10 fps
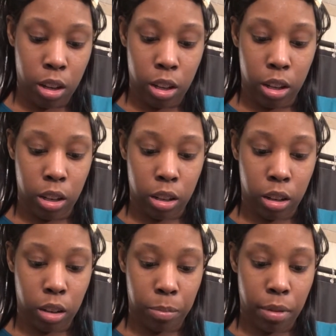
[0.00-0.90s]
these are
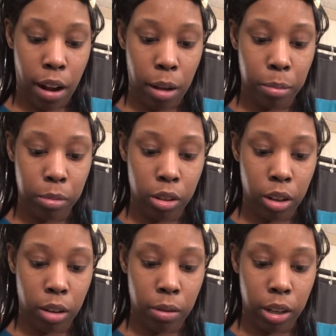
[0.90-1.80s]
the problems you're
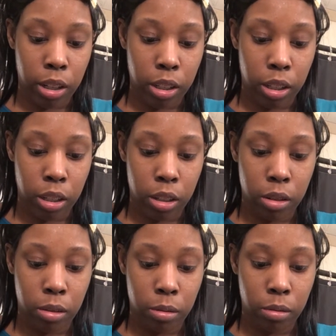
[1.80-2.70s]
gonna run
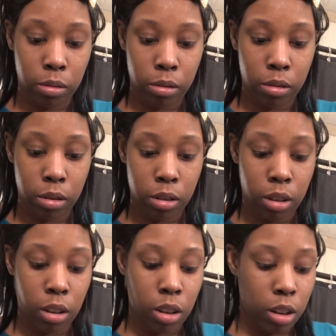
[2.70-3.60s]
into.
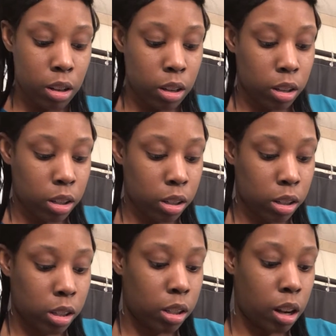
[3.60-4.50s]

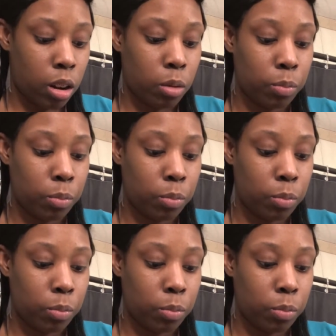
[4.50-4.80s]
So,